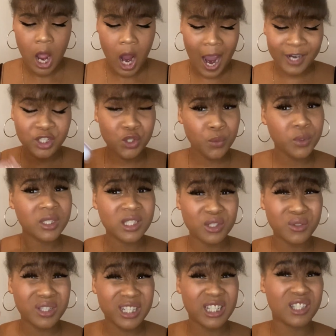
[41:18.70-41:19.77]
I do still
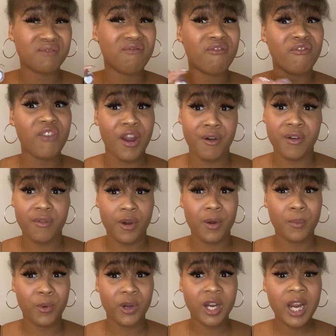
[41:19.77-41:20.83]
think it's very, very
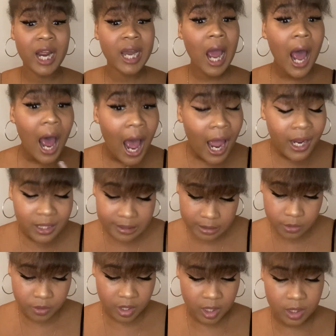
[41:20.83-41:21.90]
pretty, and I
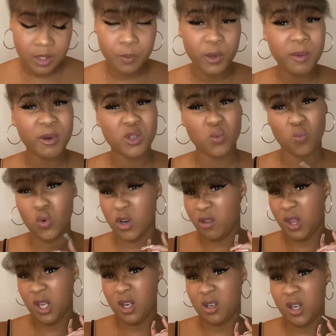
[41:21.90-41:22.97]
still think it's pretty much worth
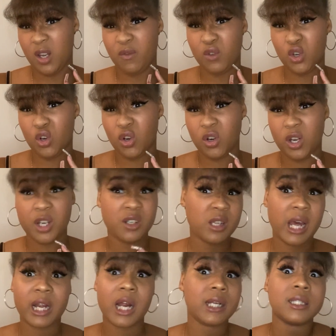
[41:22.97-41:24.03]
it if you're into
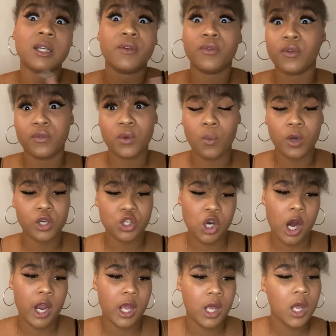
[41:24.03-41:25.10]
that kind of stuff, or if you want to try
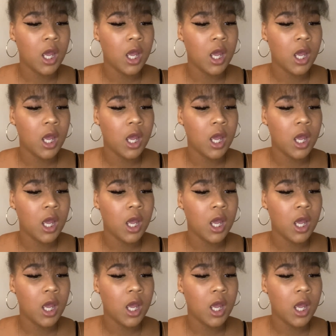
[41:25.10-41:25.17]
it.